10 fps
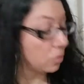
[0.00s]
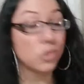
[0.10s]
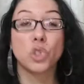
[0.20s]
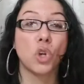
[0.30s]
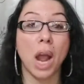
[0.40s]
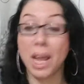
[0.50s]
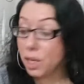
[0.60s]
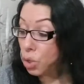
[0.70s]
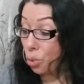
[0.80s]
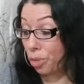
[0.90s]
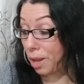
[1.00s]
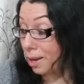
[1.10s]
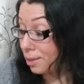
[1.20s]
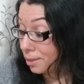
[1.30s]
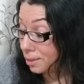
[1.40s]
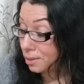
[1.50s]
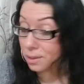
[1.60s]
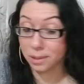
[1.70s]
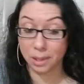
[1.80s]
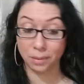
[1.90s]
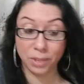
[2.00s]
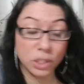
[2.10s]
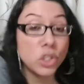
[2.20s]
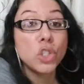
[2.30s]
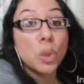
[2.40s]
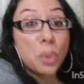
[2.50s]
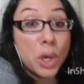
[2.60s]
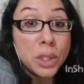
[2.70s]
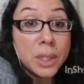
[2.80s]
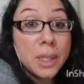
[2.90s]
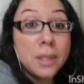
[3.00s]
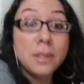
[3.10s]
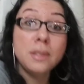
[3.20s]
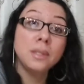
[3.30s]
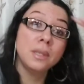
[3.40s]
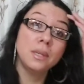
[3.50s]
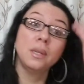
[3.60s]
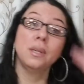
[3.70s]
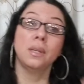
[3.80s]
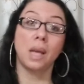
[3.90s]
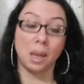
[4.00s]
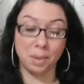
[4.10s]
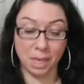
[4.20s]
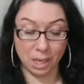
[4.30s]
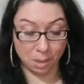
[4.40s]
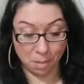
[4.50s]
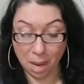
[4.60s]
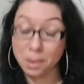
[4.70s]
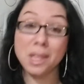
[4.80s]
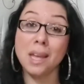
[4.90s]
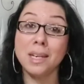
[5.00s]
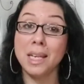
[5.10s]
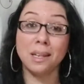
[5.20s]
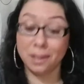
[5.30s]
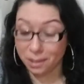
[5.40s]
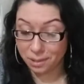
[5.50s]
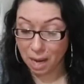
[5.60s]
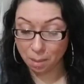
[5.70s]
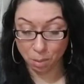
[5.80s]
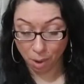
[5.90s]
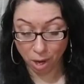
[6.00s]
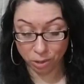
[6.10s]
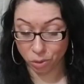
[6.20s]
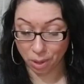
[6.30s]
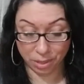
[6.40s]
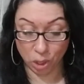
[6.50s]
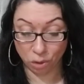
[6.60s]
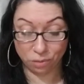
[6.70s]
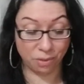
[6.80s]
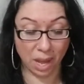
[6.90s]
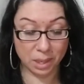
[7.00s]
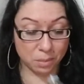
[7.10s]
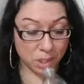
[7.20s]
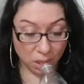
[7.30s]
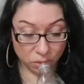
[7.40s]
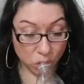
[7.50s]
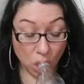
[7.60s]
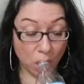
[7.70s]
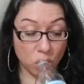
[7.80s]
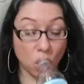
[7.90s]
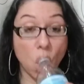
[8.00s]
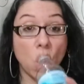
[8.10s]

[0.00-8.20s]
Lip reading: trying new things. If this is your person, I mean, maybe they needed this time apart so that they could find themselves. I don't know.